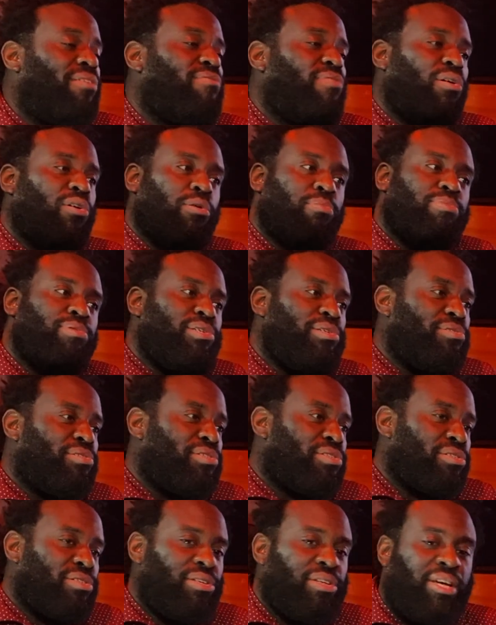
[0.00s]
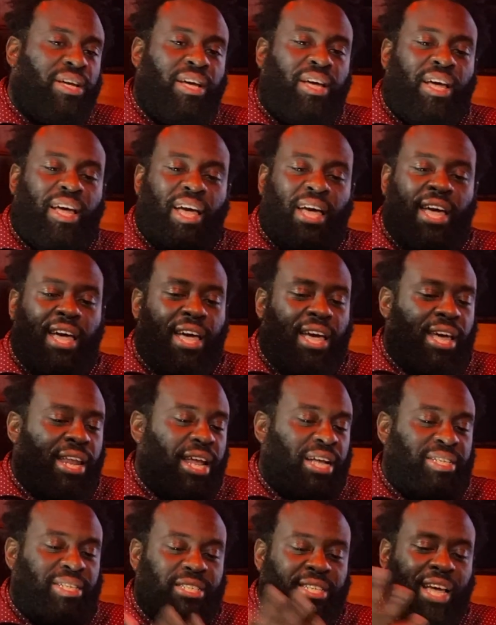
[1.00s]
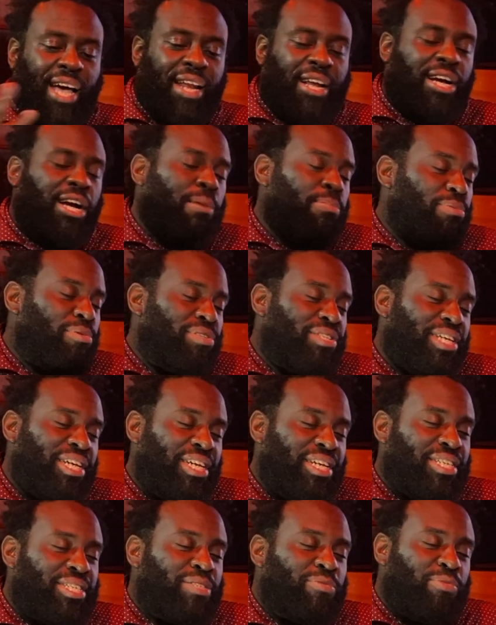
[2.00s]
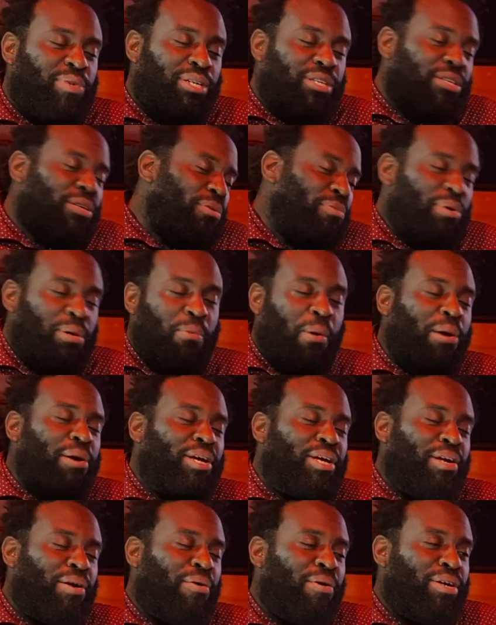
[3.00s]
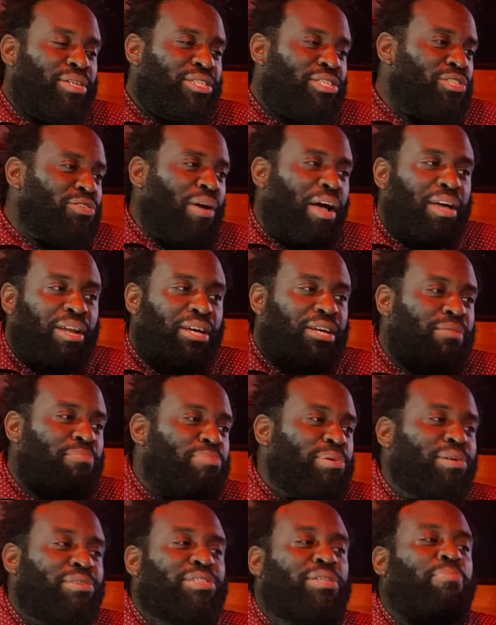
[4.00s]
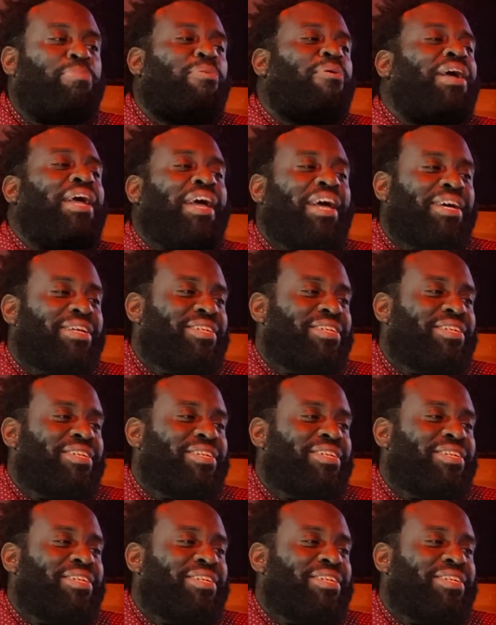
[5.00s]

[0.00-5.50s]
vocal producer. And I just got a couple of things we working on, just trying to build the brand.